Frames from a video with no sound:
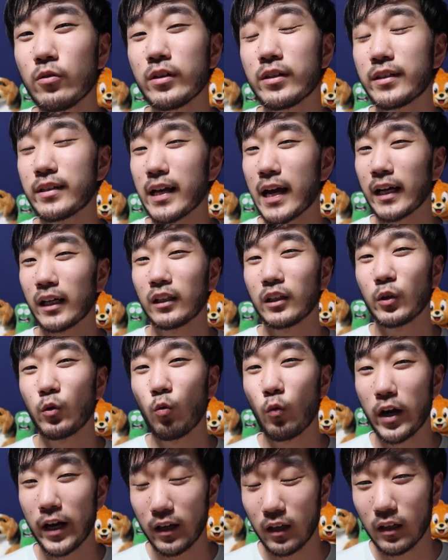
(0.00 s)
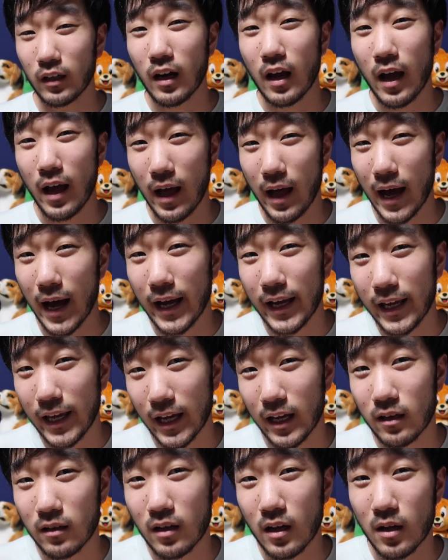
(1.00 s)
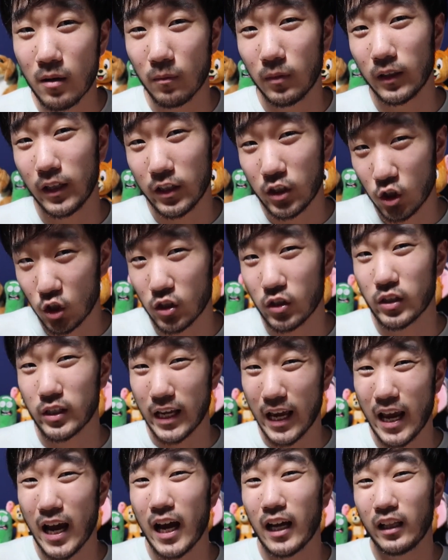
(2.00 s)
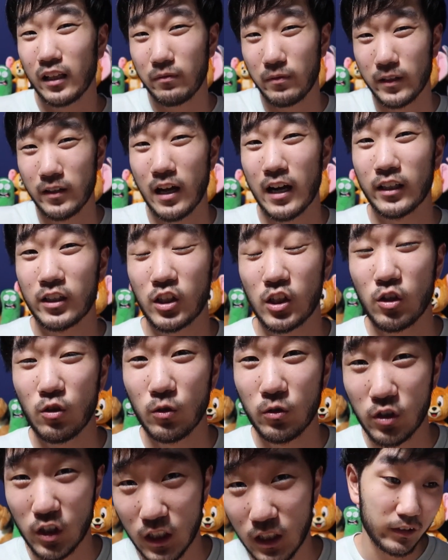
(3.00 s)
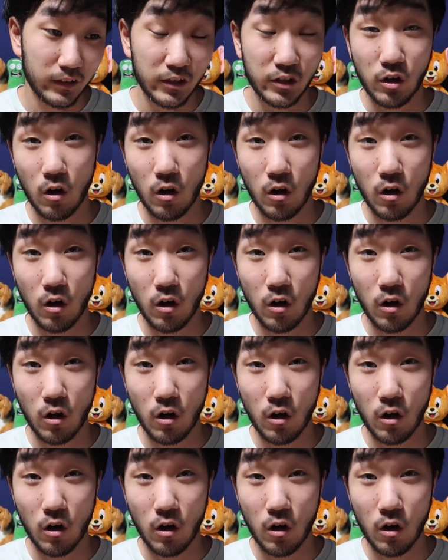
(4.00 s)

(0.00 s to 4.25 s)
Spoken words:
exactly where I am, but let's just say I live in Hachioji. There's